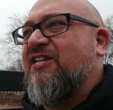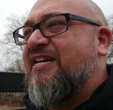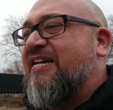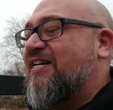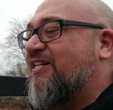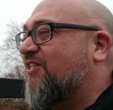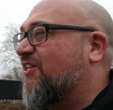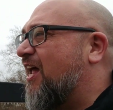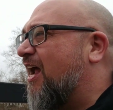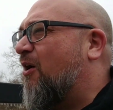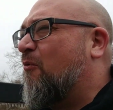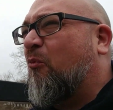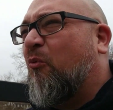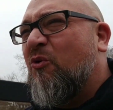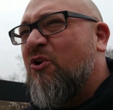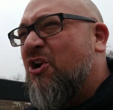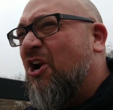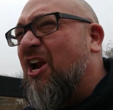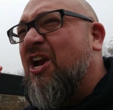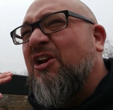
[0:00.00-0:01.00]
And he's like,
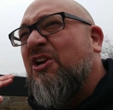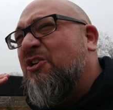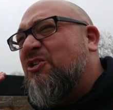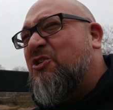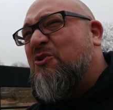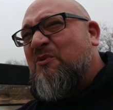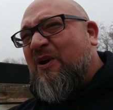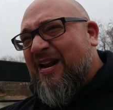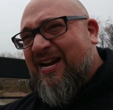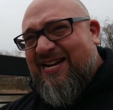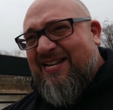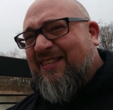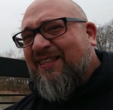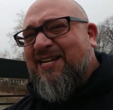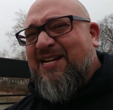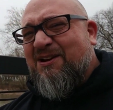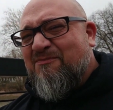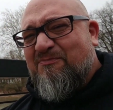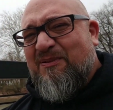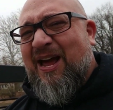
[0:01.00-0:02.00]
well, you're not going to do
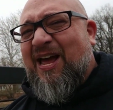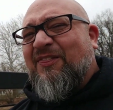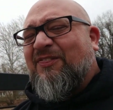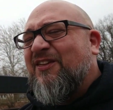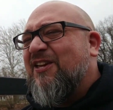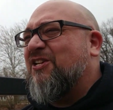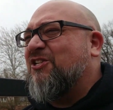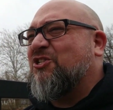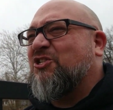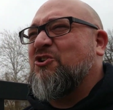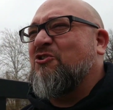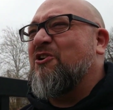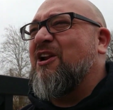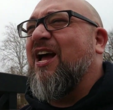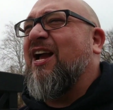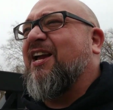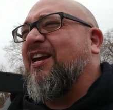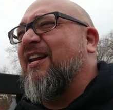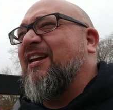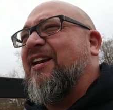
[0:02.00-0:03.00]
anything about this? You're
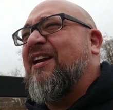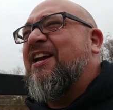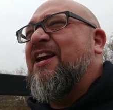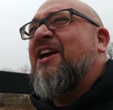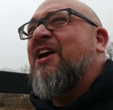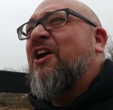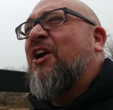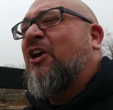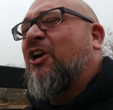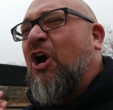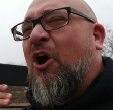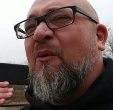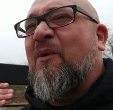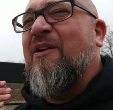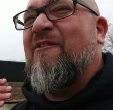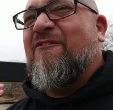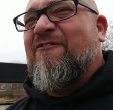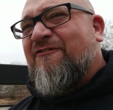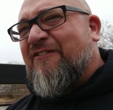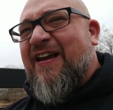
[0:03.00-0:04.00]
not going to go
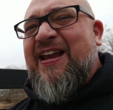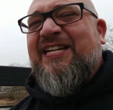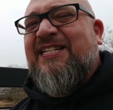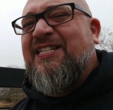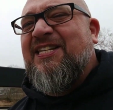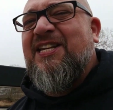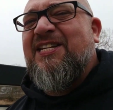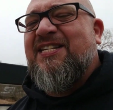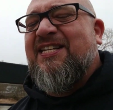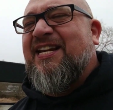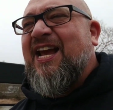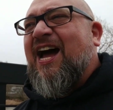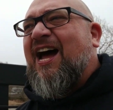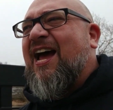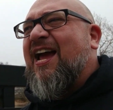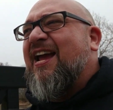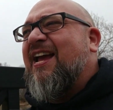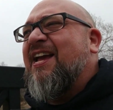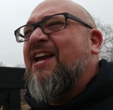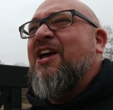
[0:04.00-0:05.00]
and face this
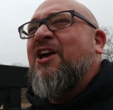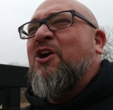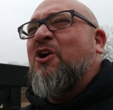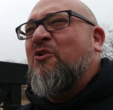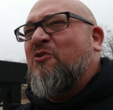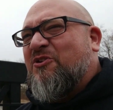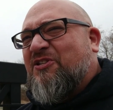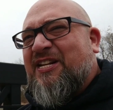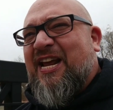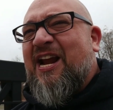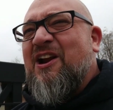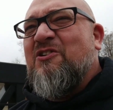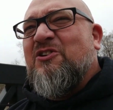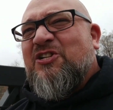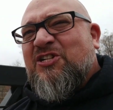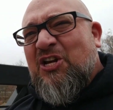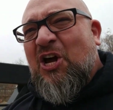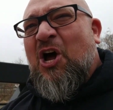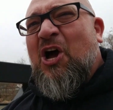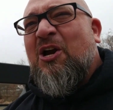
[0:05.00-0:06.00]
guy who
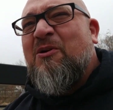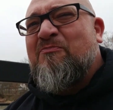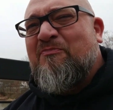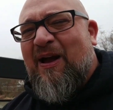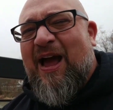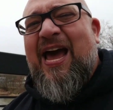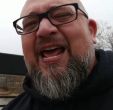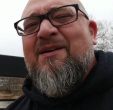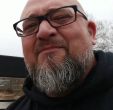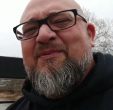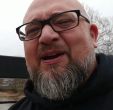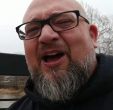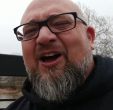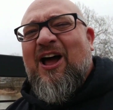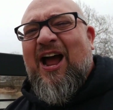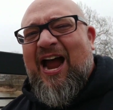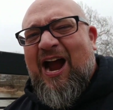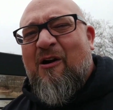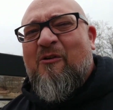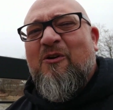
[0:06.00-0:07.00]
dares talk bad
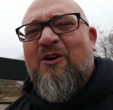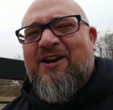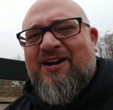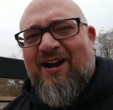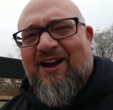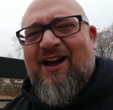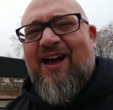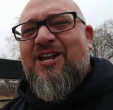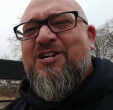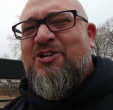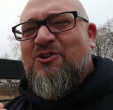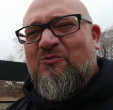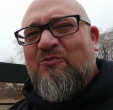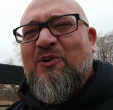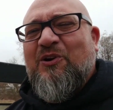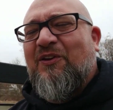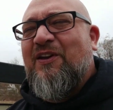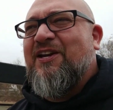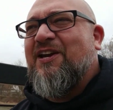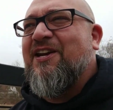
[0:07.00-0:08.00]
about our God? You're
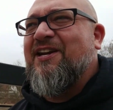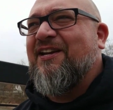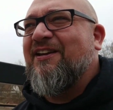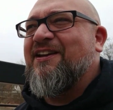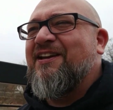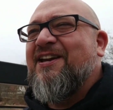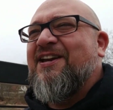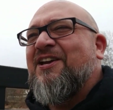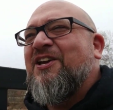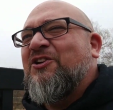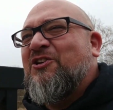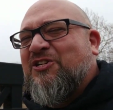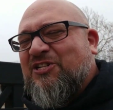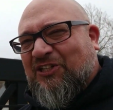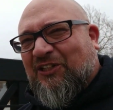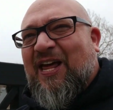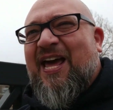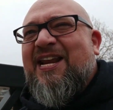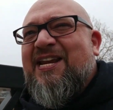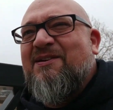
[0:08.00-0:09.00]
really going to just
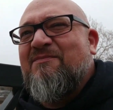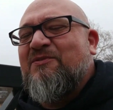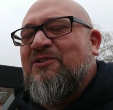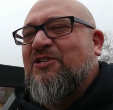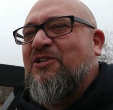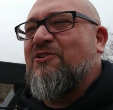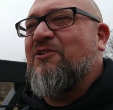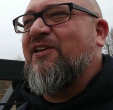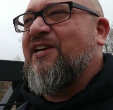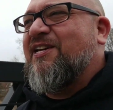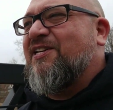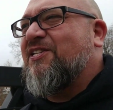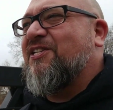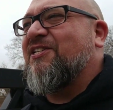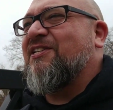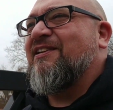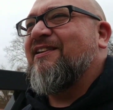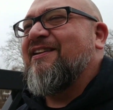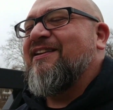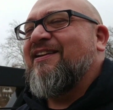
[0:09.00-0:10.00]
let him do
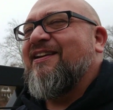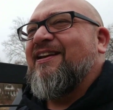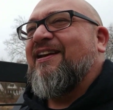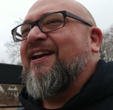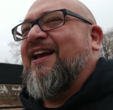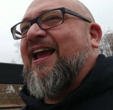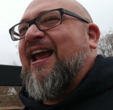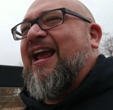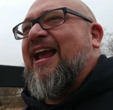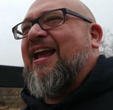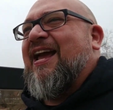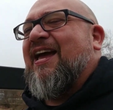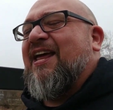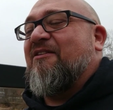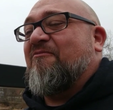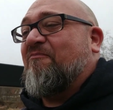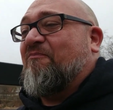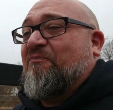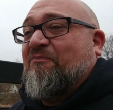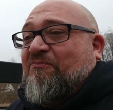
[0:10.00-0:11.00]
this?
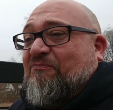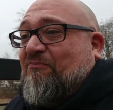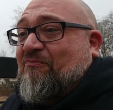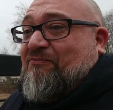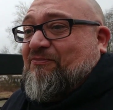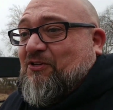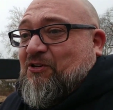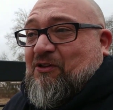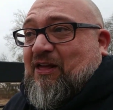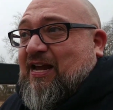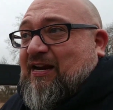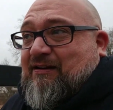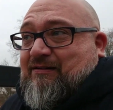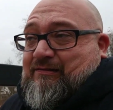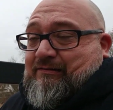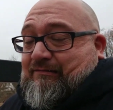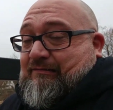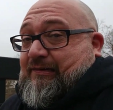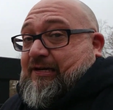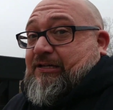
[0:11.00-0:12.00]
And they're like, I
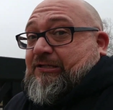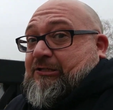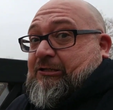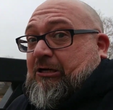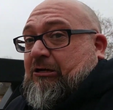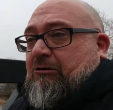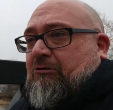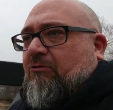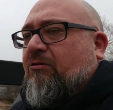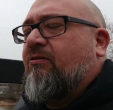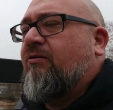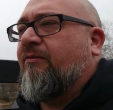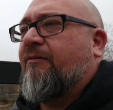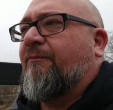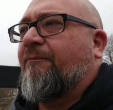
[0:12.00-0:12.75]
guess so.